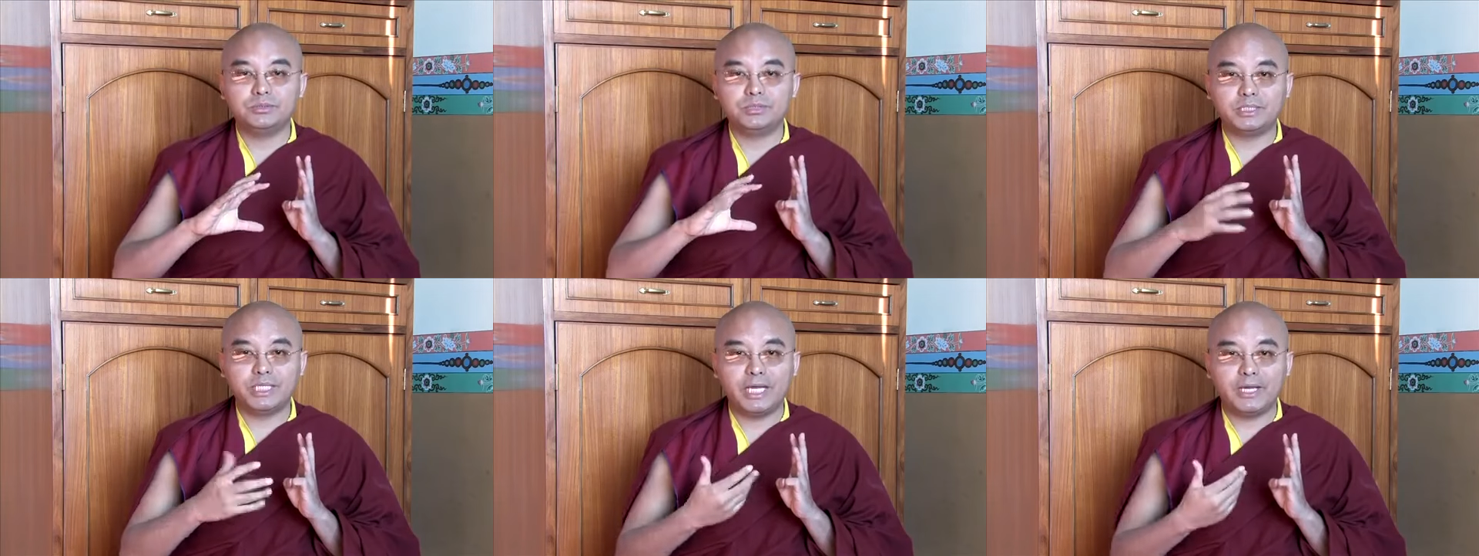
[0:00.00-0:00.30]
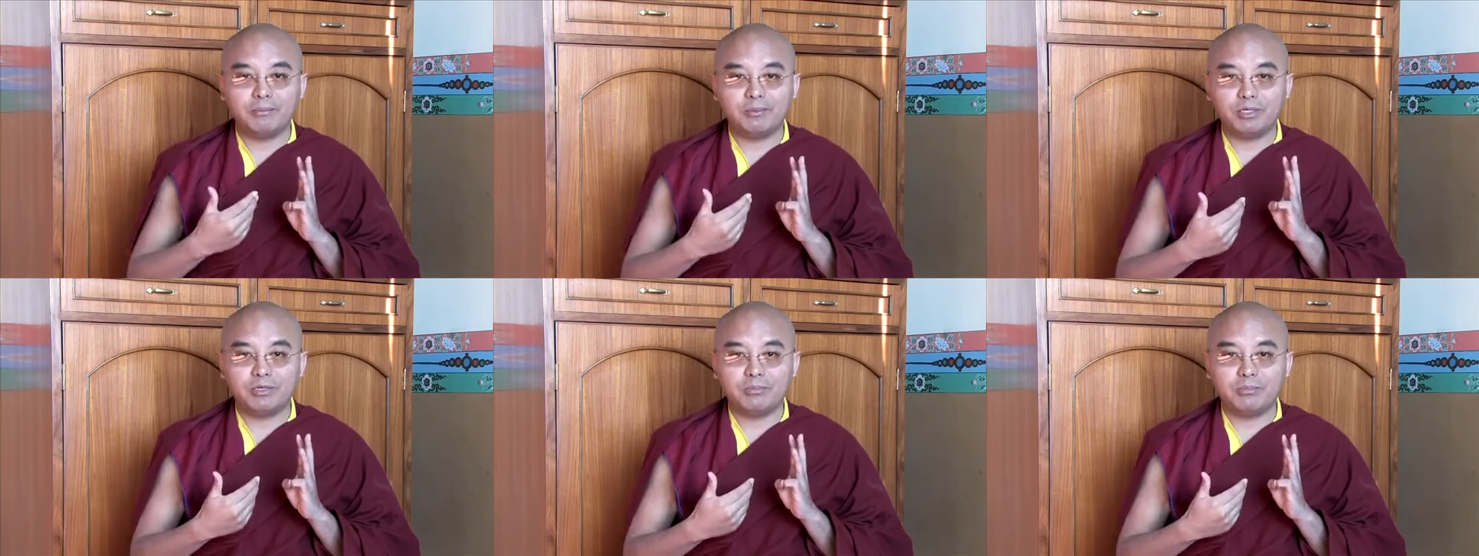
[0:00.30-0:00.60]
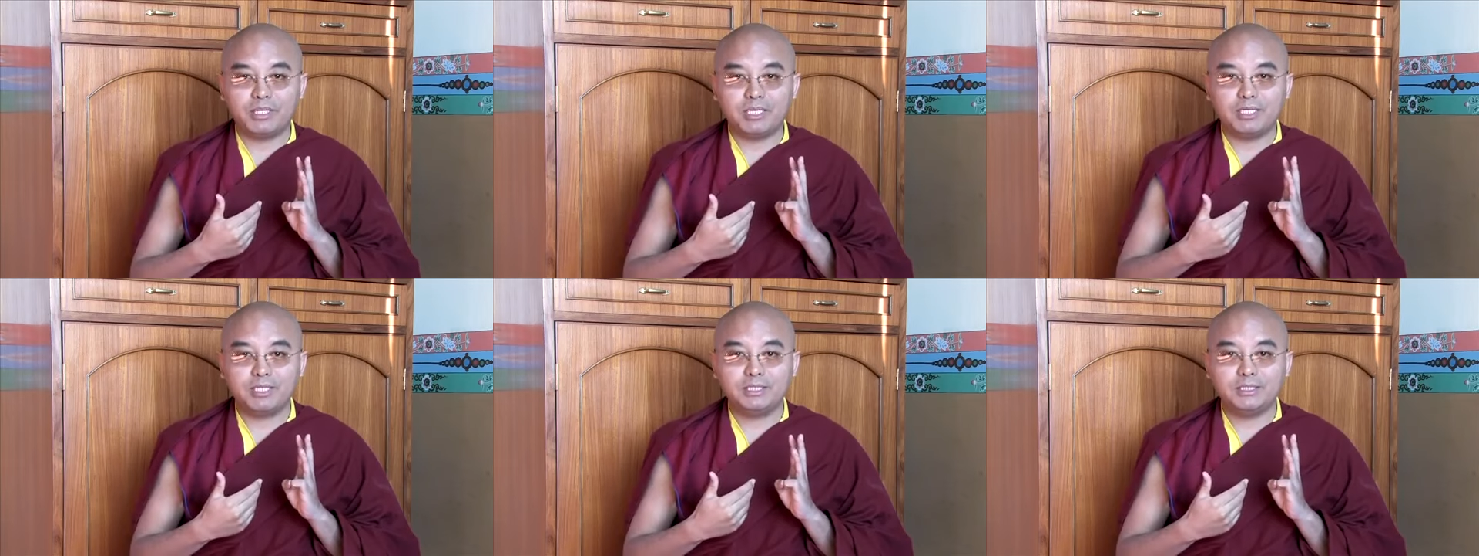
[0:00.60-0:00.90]
tame your
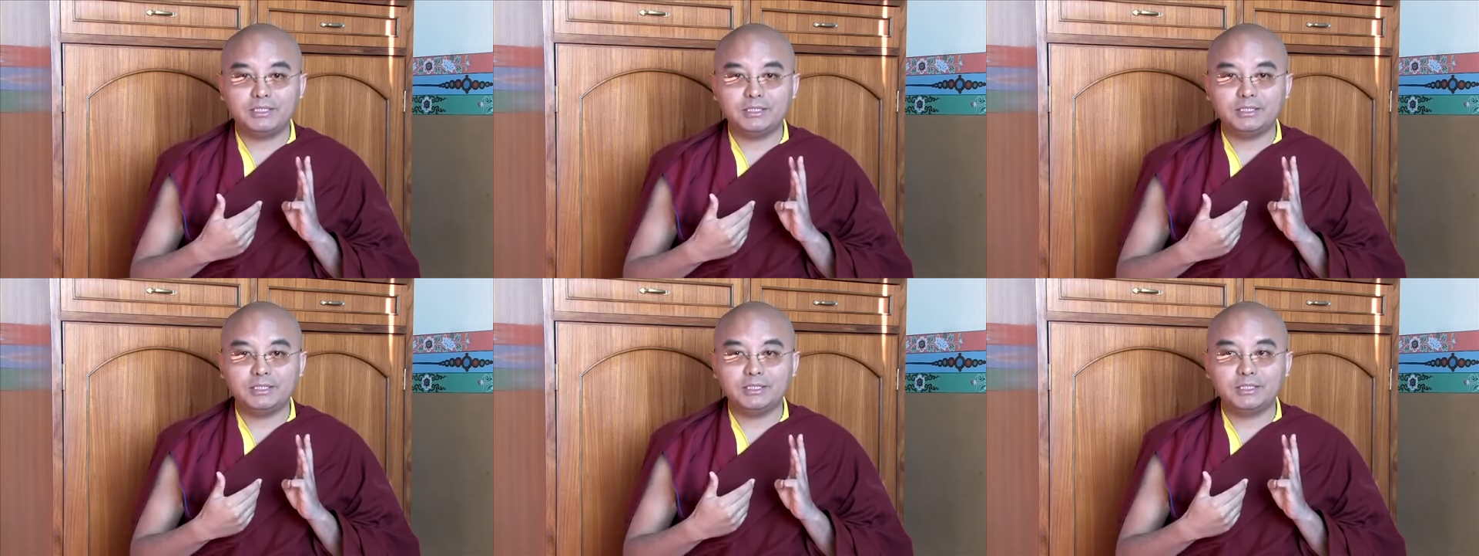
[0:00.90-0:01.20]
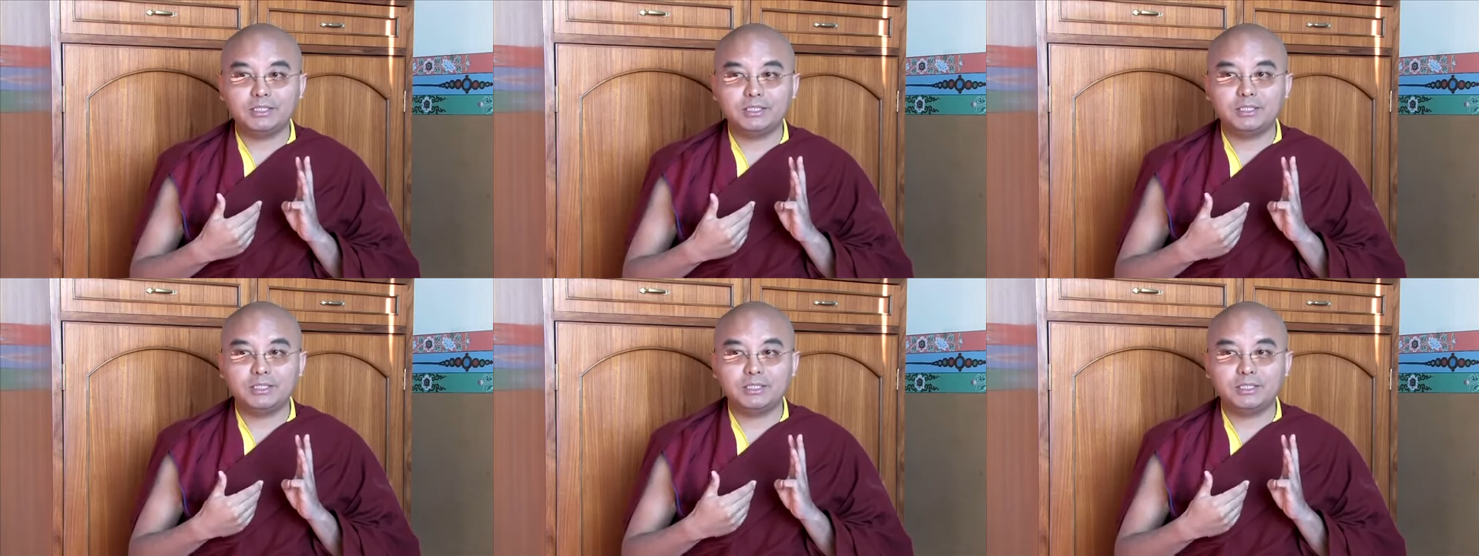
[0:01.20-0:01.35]
mind,